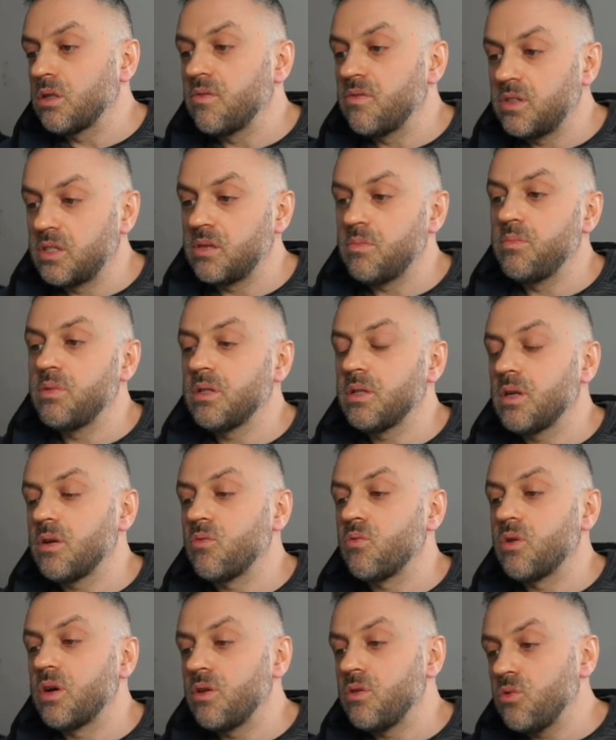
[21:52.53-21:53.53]
visibility
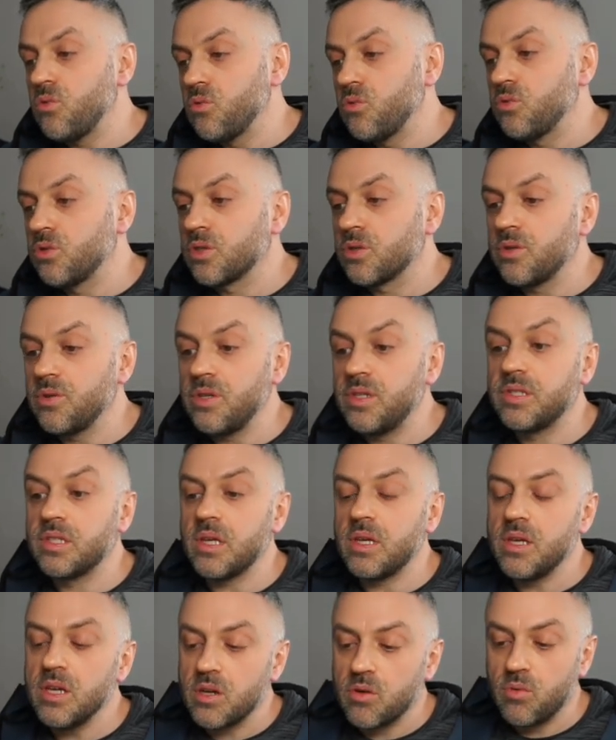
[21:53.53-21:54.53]
where user is
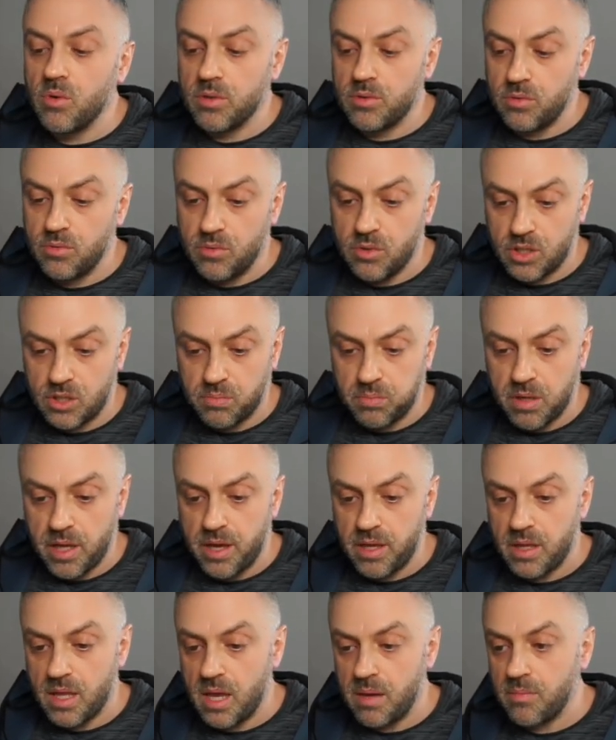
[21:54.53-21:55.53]
equal to
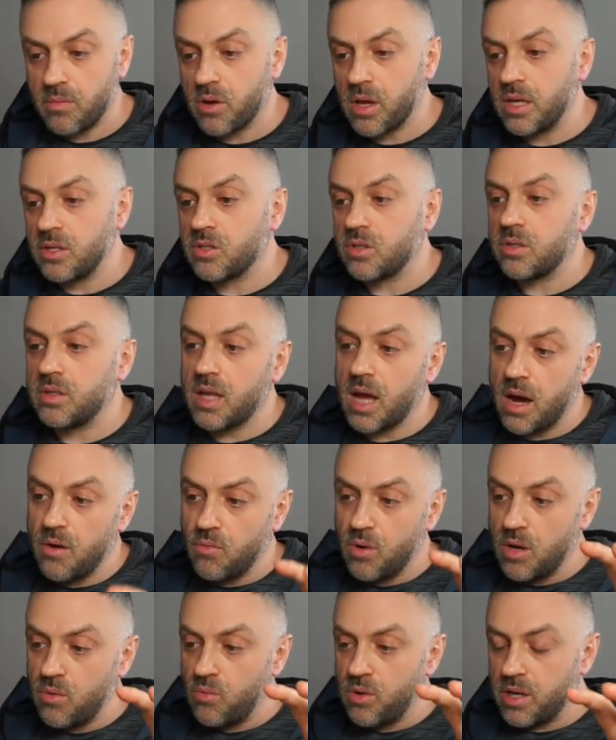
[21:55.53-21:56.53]
display name. Okay, so that
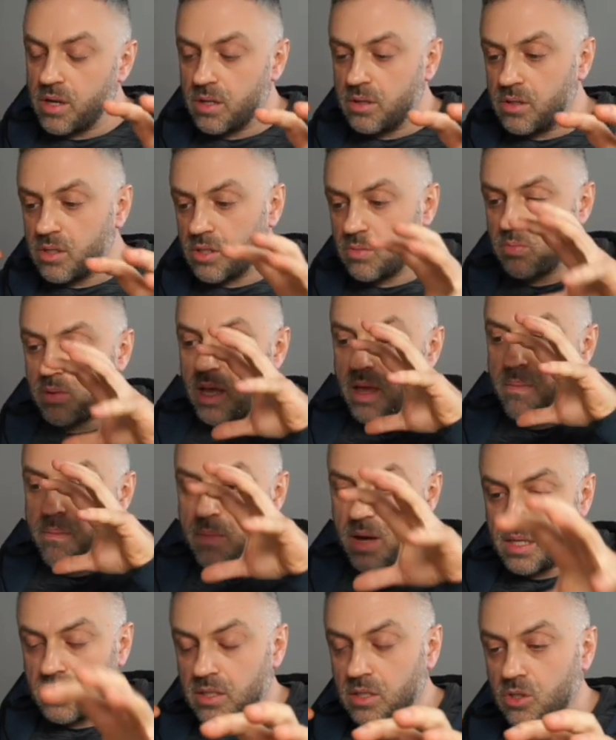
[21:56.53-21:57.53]
way we can display
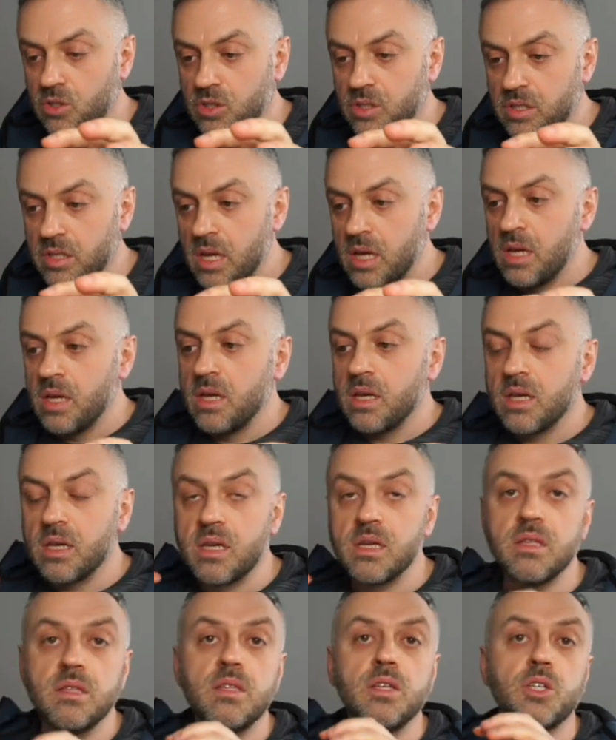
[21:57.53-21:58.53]
messages
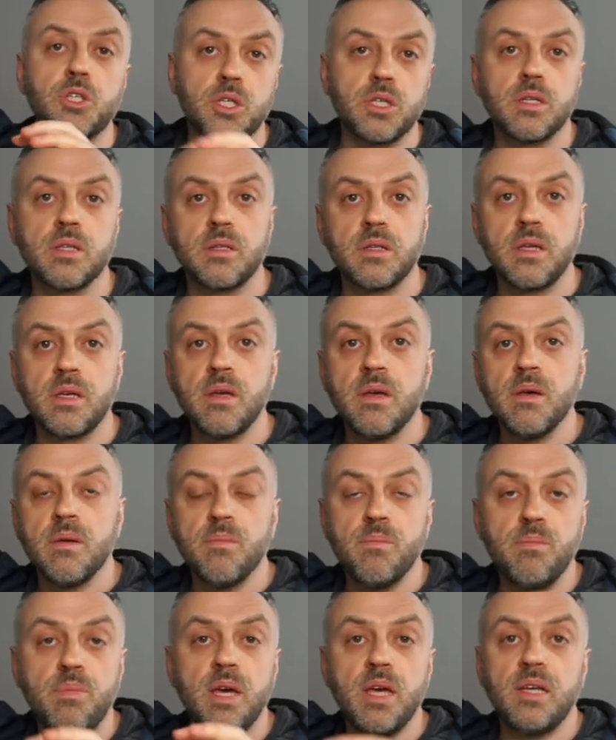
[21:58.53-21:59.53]
conditionally
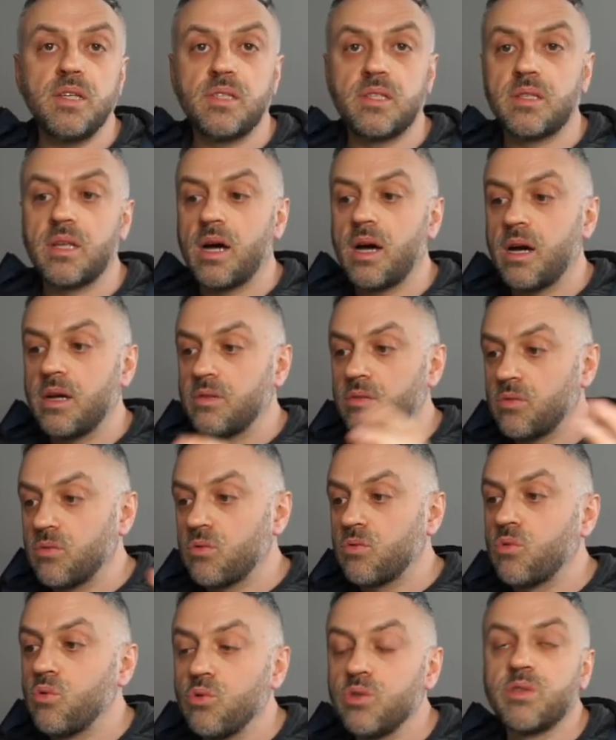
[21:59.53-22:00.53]
based on
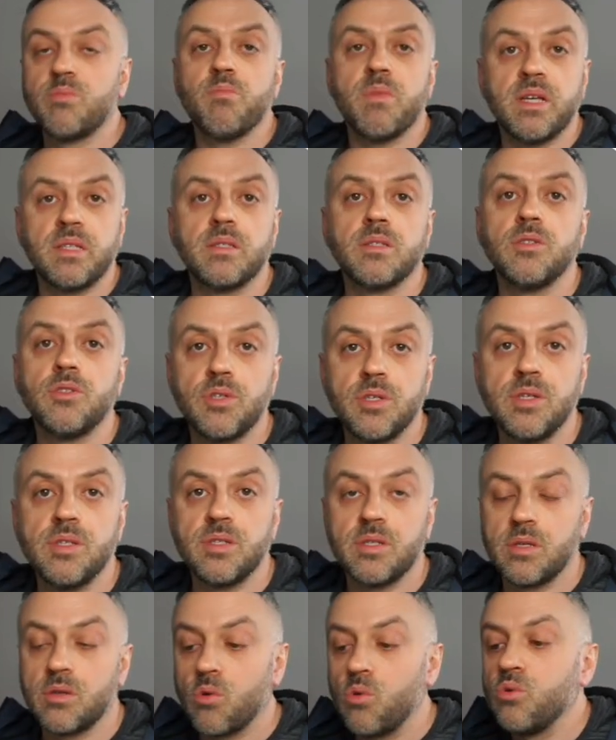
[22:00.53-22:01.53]
whose message
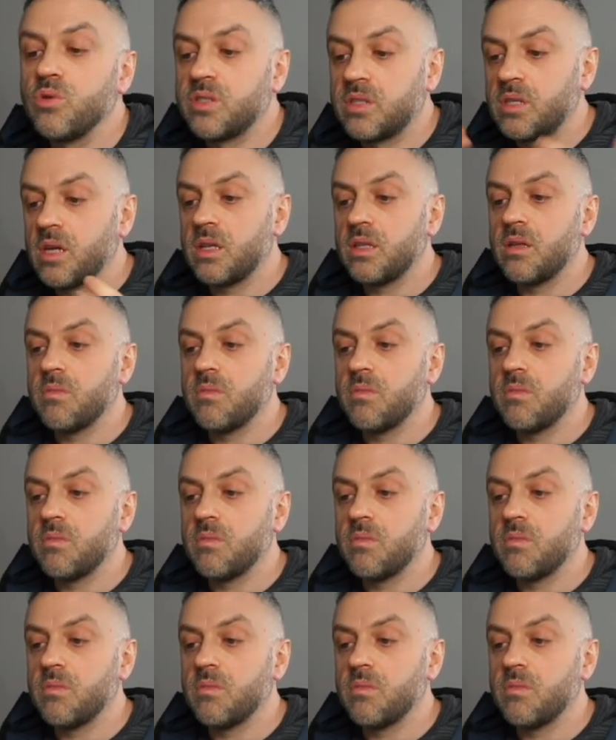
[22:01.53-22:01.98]
is it, who sent the